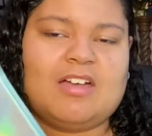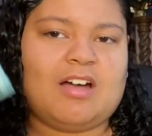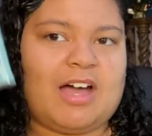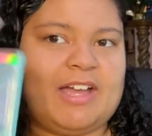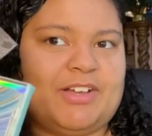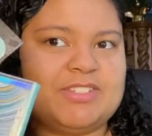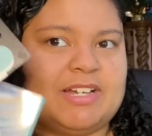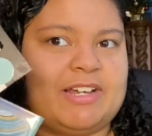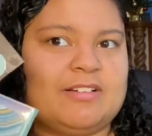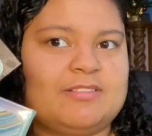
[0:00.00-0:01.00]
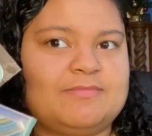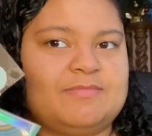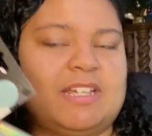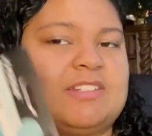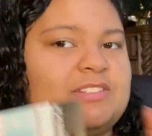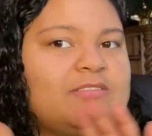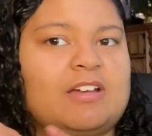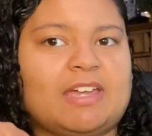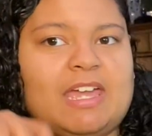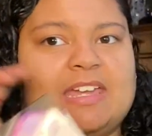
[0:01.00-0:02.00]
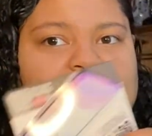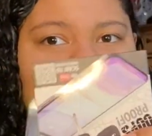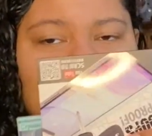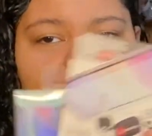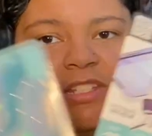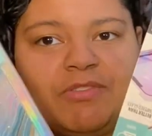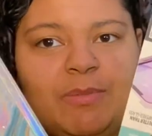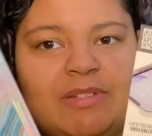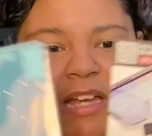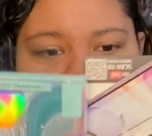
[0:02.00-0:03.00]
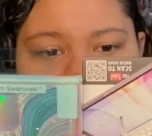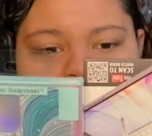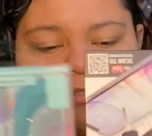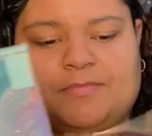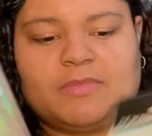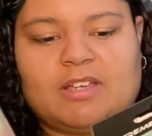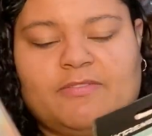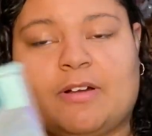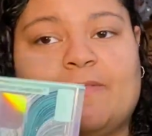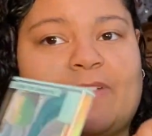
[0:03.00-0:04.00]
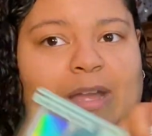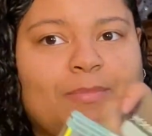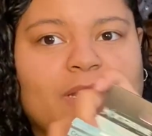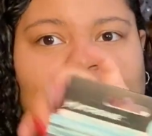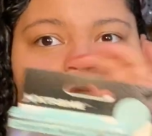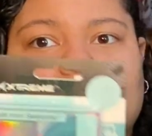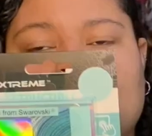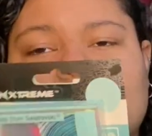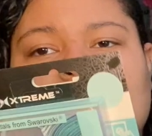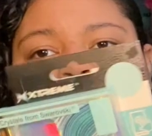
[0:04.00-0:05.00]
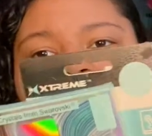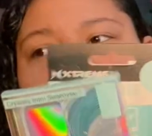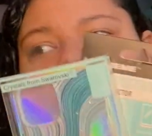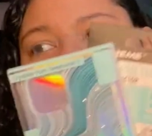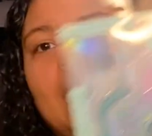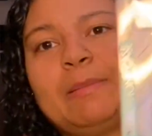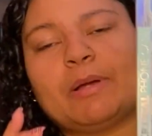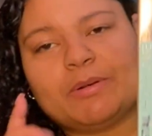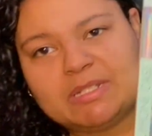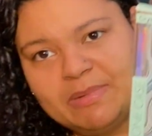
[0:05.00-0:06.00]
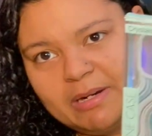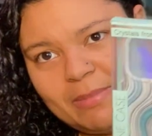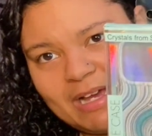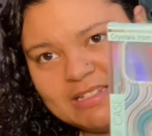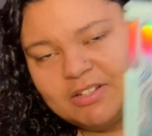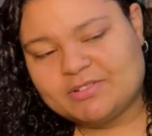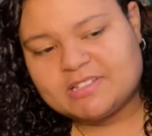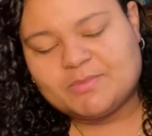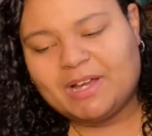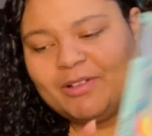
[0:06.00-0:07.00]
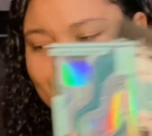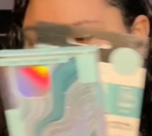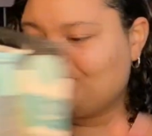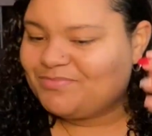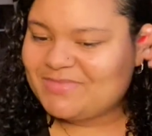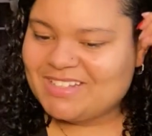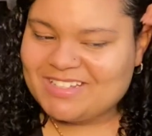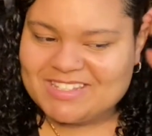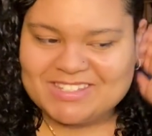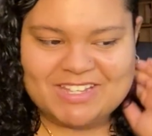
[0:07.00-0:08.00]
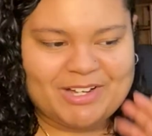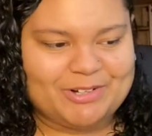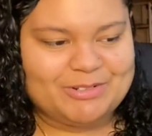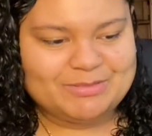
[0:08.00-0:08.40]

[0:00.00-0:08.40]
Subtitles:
I also got a case and a screen protector from Five Below, and I'm going to be unboxing those as well. So,